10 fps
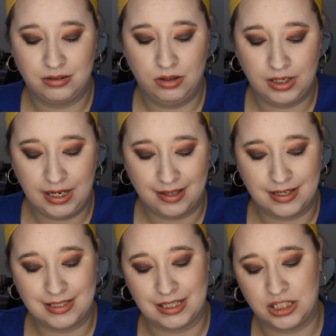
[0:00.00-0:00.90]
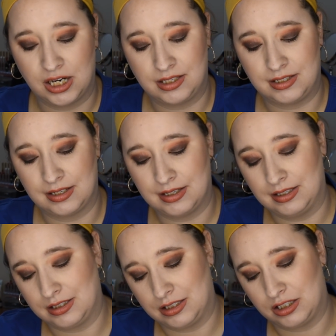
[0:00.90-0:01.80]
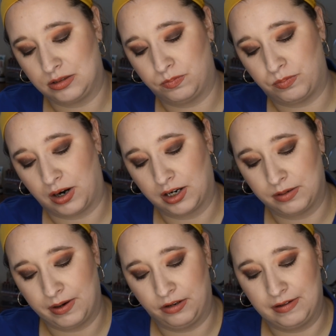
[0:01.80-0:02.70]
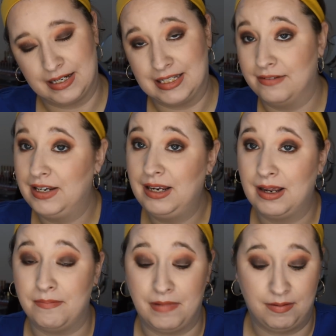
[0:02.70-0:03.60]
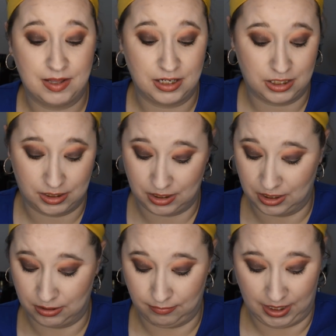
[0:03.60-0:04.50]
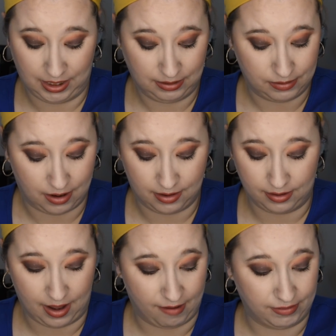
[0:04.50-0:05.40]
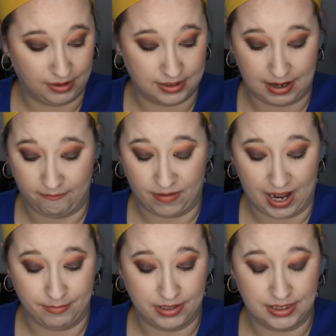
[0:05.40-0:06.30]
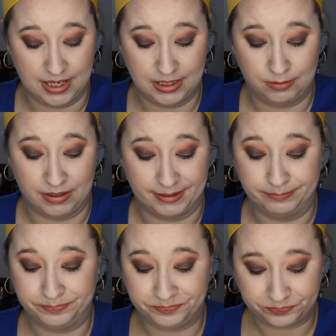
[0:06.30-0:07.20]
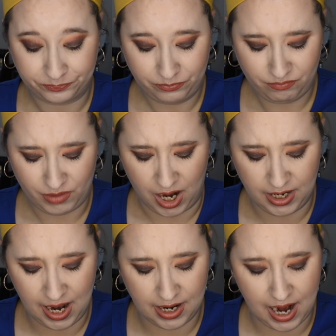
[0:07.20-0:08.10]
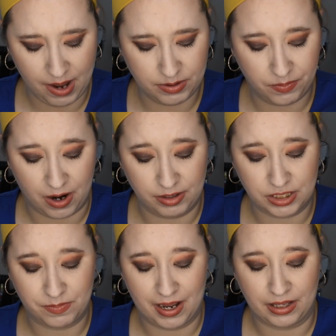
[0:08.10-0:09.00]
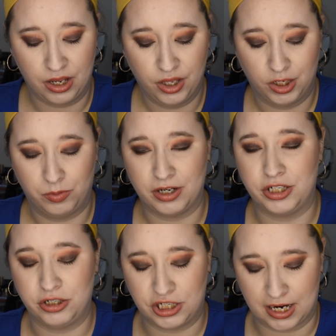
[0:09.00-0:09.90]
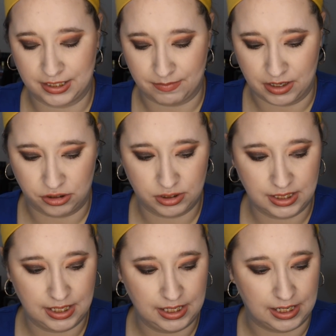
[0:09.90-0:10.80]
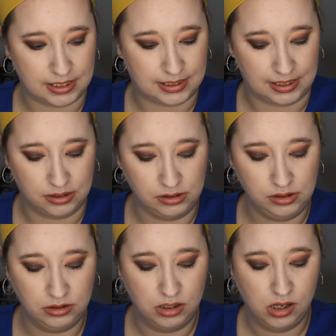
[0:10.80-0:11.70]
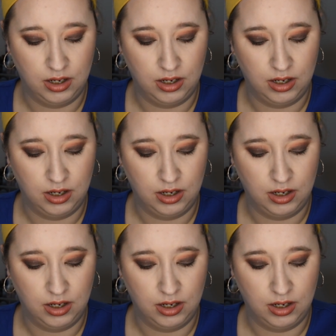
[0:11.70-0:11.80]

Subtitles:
Looking at this, it just doesn't spark my creativity, and maybe that's just me not having the same vibe as this, but again, I'd probably just buy the 1 or 2 shadows I'm interested in a single,